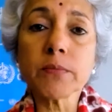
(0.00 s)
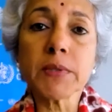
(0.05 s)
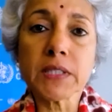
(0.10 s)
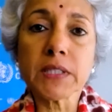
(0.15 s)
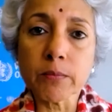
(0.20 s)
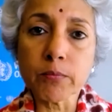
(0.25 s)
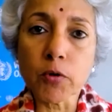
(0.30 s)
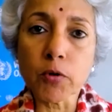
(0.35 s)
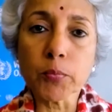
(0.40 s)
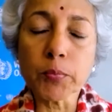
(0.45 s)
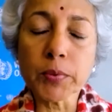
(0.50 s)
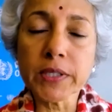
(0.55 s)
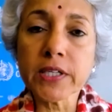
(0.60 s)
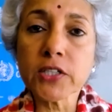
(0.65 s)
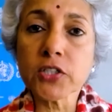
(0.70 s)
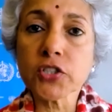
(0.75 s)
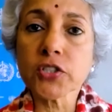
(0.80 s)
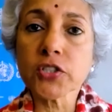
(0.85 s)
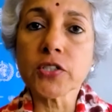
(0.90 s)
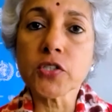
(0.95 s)
but the
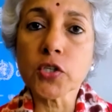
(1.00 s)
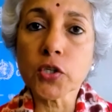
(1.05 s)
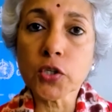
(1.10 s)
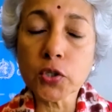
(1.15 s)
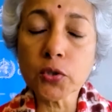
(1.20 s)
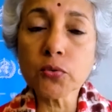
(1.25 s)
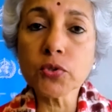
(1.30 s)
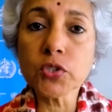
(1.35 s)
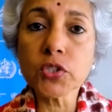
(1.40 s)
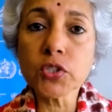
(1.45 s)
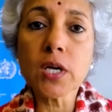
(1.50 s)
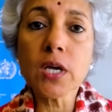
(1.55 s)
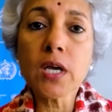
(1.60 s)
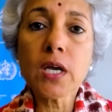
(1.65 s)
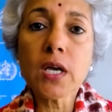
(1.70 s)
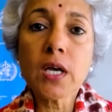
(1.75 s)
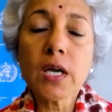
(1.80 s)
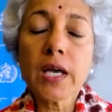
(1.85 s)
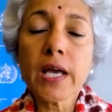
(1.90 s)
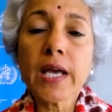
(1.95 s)
population is huge,
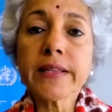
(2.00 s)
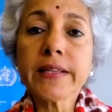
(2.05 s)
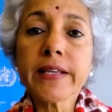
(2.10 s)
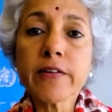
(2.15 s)
and